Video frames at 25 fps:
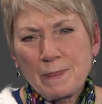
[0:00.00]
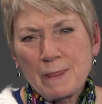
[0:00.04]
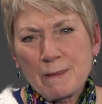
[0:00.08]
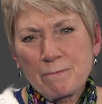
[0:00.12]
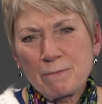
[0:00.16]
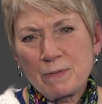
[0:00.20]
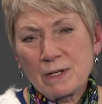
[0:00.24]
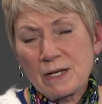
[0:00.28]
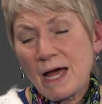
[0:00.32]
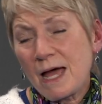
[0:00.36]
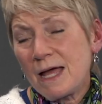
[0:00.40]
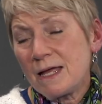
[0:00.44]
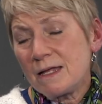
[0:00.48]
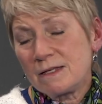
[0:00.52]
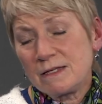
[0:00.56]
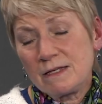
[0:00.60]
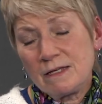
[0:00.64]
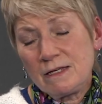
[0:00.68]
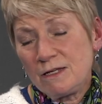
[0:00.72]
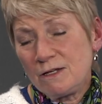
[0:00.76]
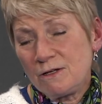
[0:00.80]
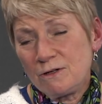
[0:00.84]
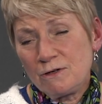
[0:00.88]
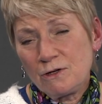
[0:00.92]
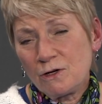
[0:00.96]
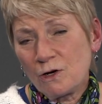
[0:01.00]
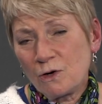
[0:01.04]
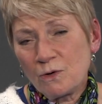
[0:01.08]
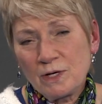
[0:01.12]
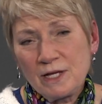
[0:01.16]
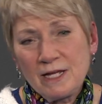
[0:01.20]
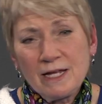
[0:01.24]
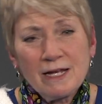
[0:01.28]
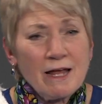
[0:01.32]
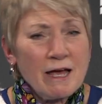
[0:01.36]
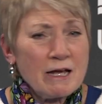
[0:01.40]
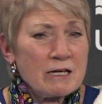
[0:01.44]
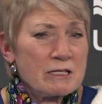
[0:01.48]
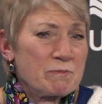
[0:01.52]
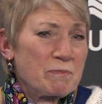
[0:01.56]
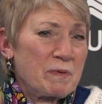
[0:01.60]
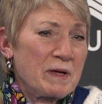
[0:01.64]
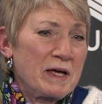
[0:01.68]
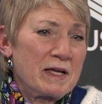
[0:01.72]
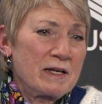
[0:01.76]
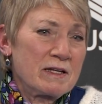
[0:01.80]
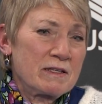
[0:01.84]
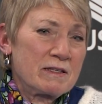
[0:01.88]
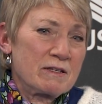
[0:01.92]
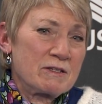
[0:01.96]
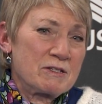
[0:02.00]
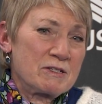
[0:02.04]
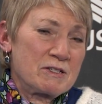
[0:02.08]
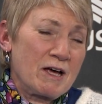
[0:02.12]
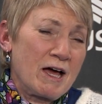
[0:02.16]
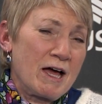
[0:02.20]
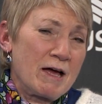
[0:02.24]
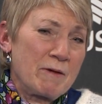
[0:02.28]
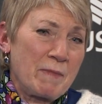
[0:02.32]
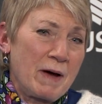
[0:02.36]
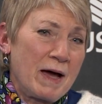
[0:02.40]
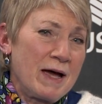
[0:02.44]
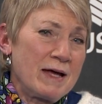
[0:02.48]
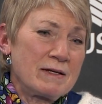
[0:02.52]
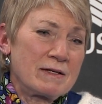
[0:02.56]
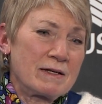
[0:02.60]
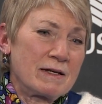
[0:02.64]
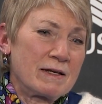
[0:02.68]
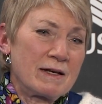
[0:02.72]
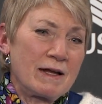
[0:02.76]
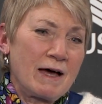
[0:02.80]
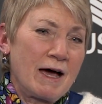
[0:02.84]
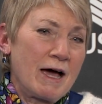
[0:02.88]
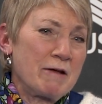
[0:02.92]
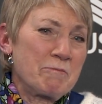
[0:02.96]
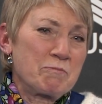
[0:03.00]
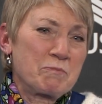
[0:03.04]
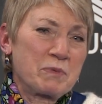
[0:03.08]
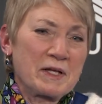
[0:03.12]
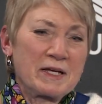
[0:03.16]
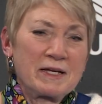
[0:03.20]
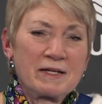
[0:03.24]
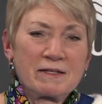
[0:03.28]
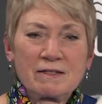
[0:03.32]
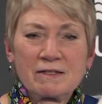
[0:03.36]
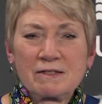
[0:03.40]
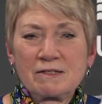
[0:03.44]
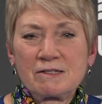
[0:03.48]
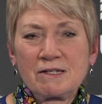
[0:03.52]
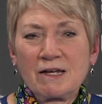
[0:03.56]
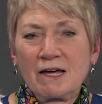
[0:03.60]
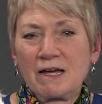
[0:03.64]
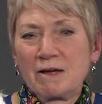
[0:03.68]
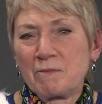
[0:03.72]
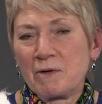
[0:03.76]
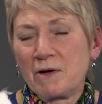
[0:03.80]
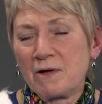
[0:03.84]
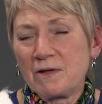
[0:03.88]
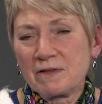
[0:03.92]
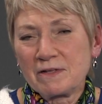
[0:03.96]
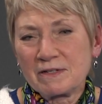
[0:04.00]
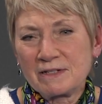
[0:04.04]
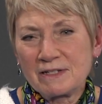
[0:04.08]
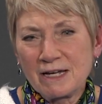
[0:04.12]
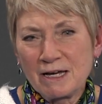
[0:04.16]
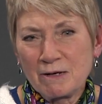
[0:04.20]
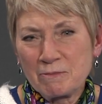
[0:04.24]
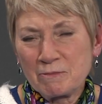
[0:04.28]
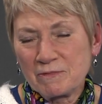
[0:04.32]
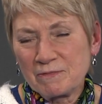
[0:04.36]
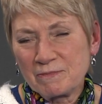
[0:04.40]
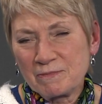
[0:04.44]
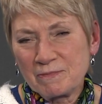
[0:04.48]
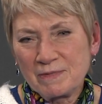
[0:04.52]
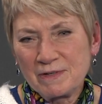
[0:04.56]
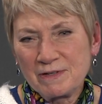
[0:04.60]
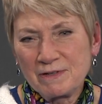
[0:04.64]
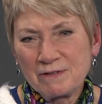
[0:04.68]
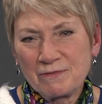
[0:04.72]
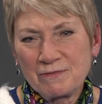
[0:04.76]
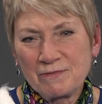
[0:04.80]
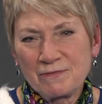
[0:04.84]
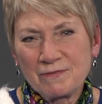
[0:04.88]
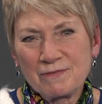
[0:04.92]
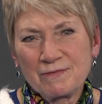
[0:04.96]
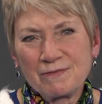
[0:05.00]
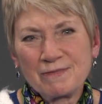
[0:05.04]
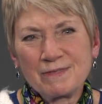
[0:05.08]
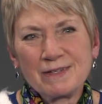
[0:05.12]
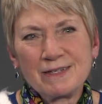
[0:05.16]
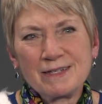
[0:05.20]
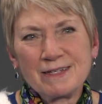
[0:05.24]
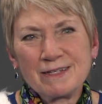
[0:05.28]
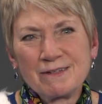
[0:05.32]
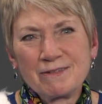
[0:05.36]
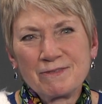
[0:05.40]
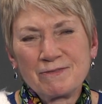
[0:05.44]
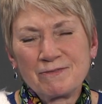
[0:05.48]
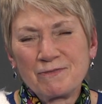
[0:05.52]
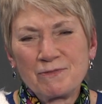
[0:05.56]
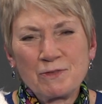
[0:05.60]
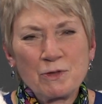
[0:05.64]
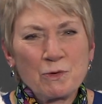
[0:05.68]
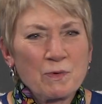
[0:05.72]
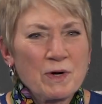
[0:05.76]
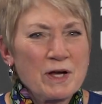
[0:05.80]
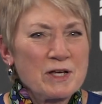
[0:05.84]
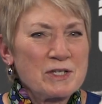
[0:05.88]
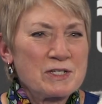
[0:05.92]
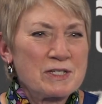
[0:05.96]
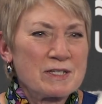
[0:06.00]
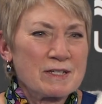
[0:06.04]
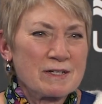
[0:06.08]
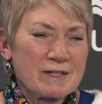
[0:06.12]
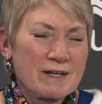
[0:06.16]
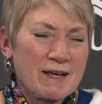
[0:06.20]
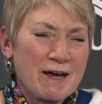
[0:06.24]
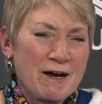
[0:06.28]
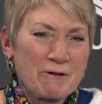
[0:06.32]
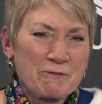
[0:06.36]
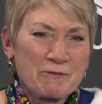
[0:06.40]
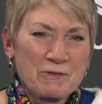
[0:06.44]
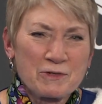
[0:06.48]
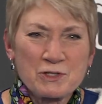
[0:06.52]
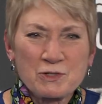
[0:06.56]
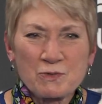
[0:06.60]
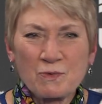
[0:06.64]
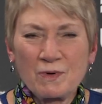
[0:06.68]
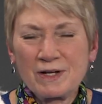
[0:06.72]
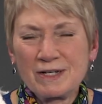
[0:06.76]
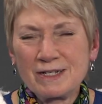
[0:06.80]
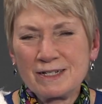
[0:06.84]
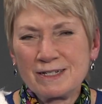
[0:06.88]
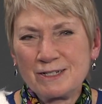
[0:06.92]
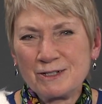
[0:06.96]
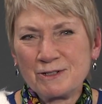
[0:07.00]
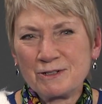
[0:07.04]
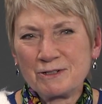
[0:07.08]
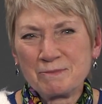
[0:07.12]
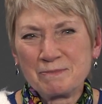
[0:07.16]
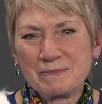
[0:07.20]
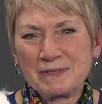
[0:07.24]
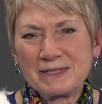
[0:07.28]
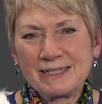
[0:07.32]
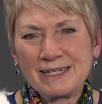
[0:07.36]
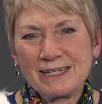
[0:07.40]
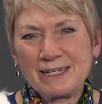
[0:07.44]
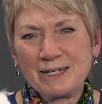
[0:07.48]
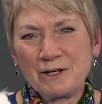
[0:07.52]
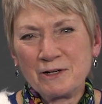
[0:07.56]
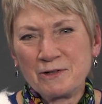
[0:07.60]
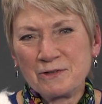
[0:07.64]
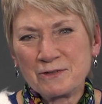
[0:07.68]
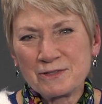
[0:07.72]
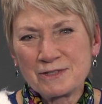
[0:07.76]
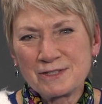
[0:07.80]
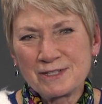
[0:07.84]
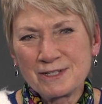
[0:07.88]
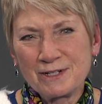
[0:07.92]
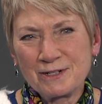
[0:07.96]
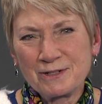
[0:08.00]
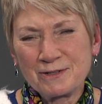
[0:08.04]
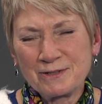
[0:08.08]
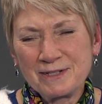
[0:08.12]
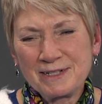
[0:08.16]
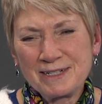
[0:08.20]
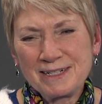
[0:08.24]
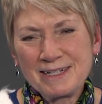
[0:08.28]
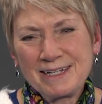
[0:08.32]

But I, you know, he likes playing at this time. I'd play at this time all the time if the rest of the conference wanted to do it, but they don't. So,